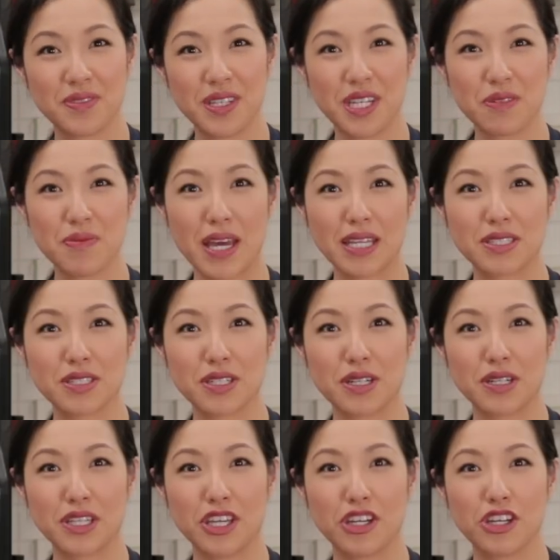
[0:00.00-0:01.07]
It makes
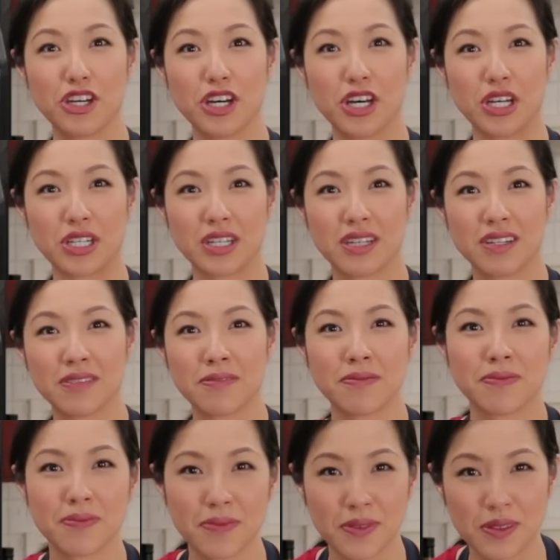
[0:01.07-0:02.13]
turkey good.
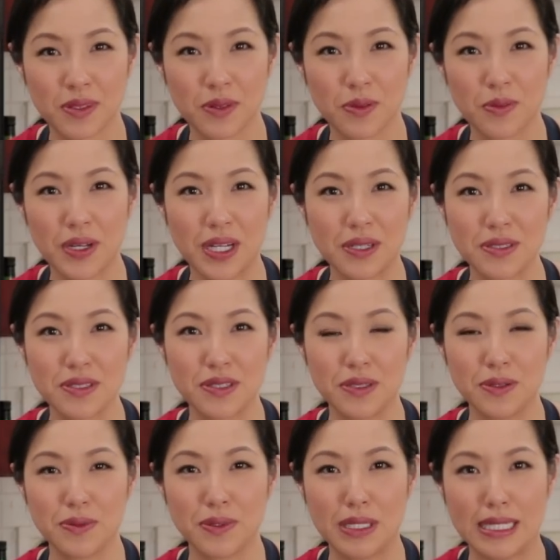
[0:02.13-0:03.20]
What else do
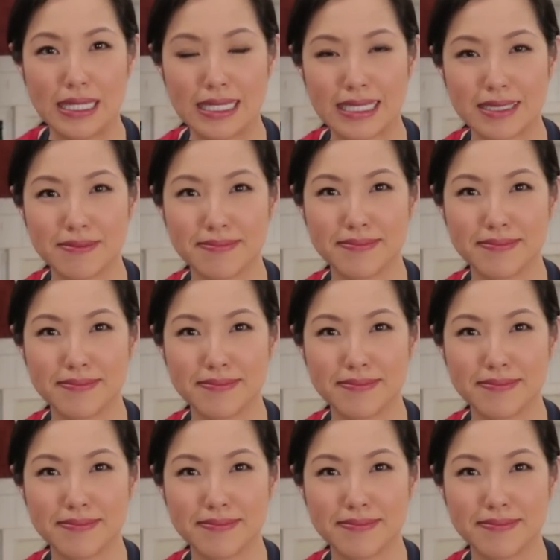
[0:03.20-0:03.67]
you need?